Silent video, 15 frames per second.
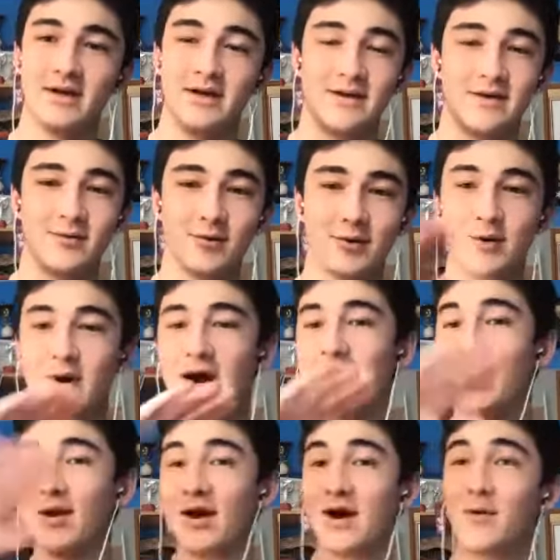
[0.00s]
where
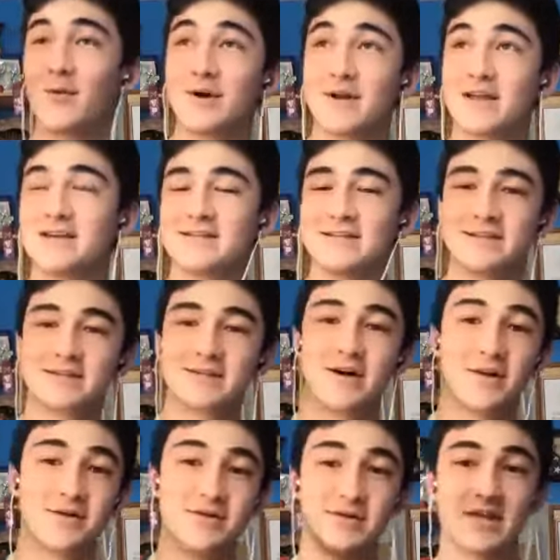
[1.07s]
I want to get into this college so